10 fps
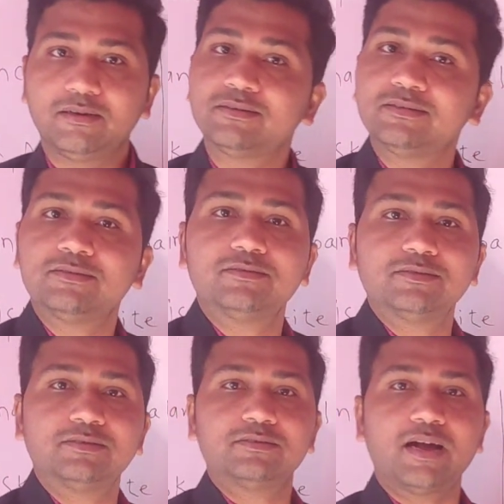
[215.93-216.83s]
uh,
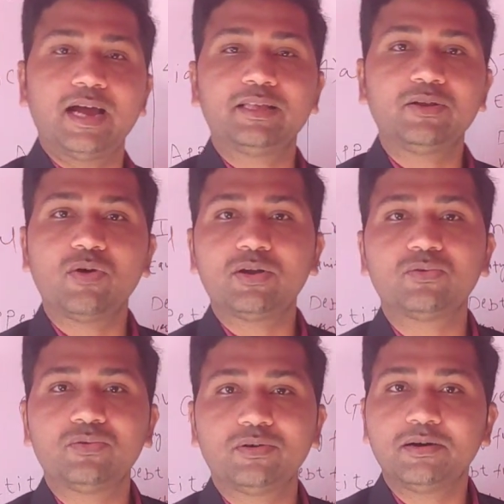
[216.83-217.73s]
either you want
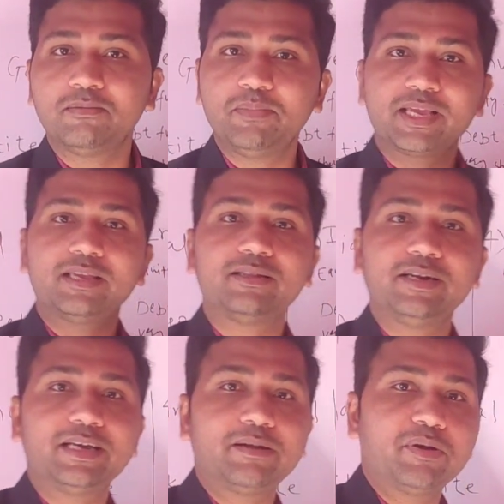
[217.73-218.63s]
to make the
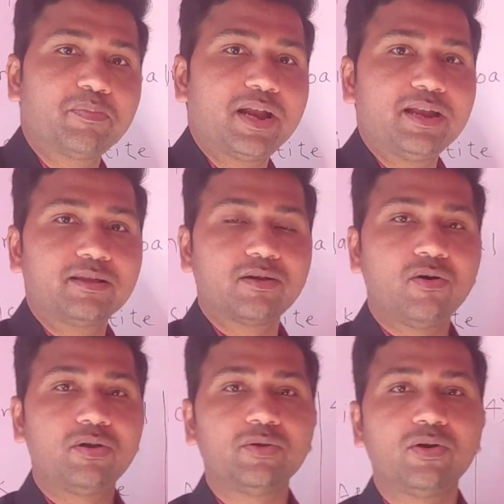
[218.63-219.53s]
retirement planning,
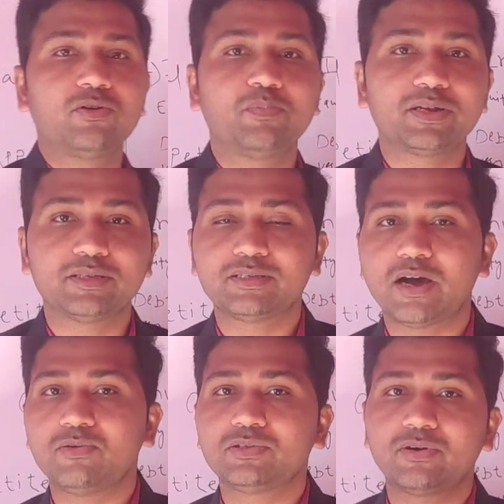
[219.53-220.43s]
or you want to purchase a
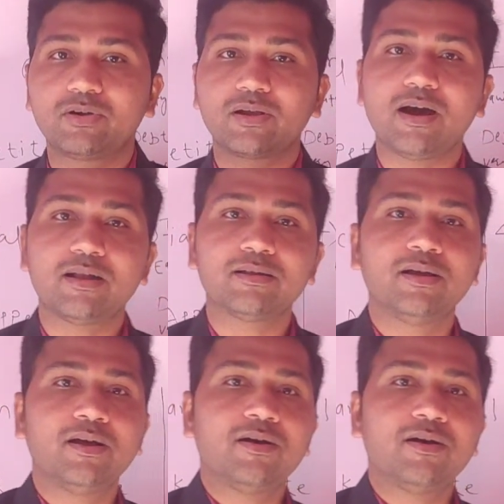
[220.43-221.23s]
house or car,